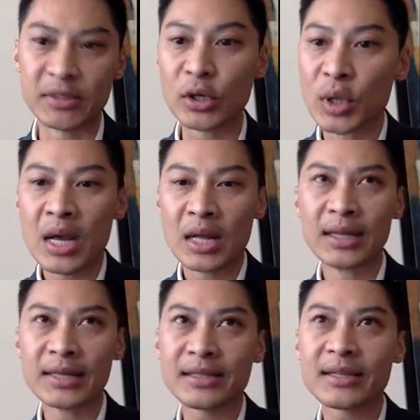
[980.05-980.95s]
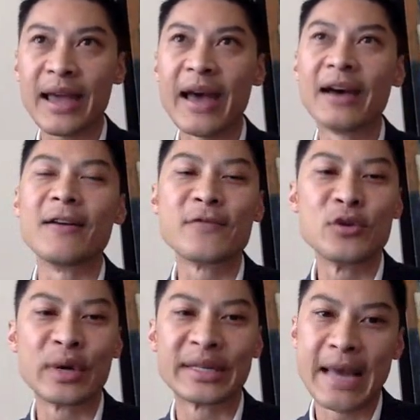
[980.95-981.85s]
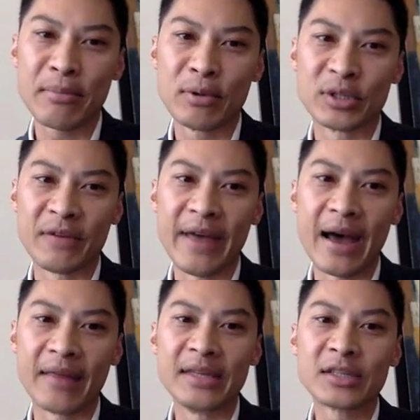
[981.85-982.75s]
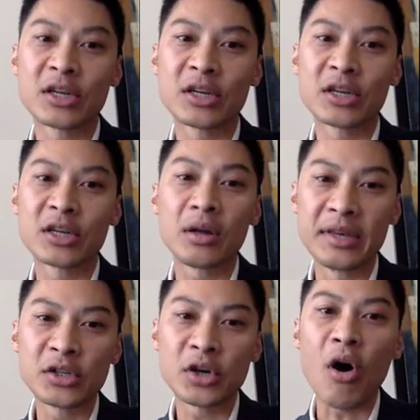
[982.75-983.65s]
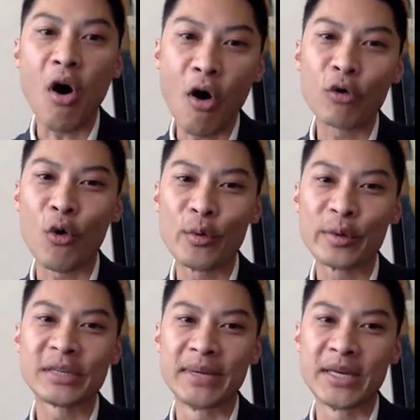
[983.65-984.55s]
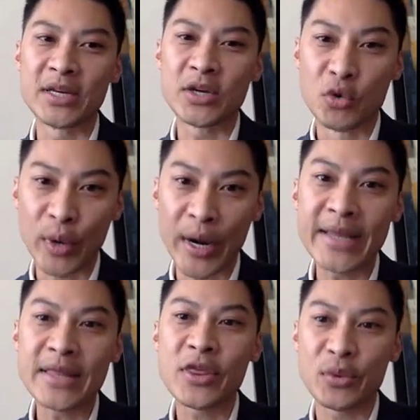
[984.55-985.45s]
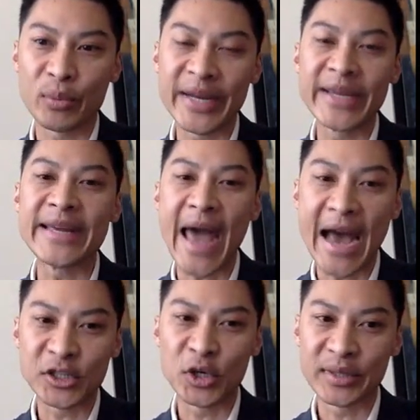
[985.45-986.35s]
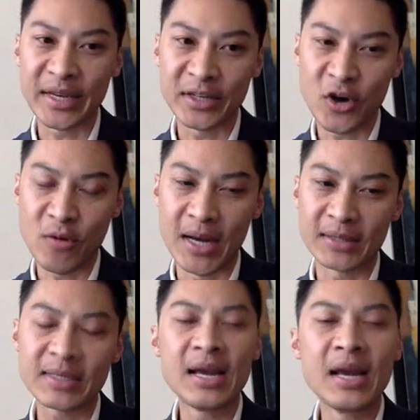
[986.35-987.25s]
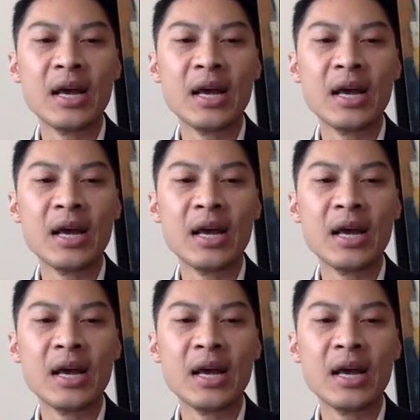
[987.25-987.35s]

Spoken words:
So let's look at a few examples of that. These are all going to be grade 3 astrocytomas.